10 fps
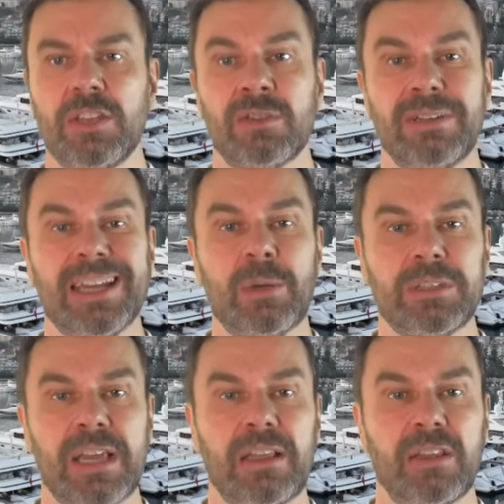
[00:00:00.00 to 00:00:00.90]
to
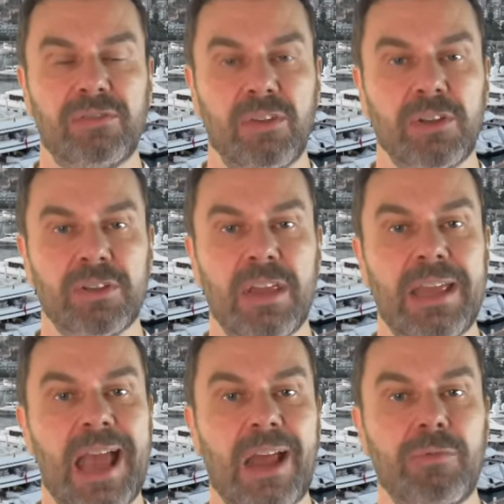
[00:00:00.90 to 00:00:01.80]
liquidate the fund
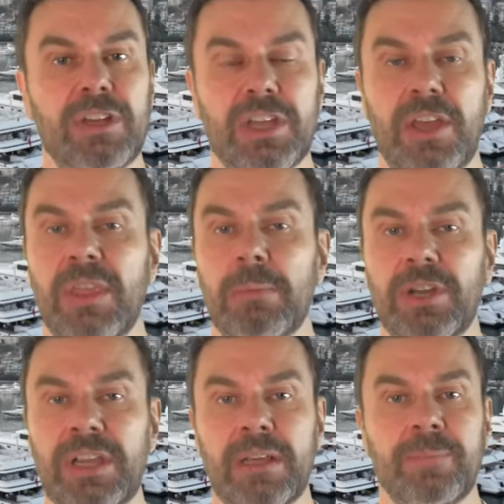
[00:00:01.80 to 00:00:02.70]
and return the
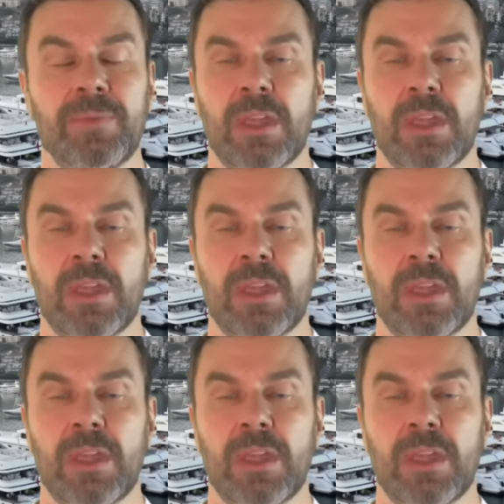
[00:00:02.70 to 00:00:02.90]
money.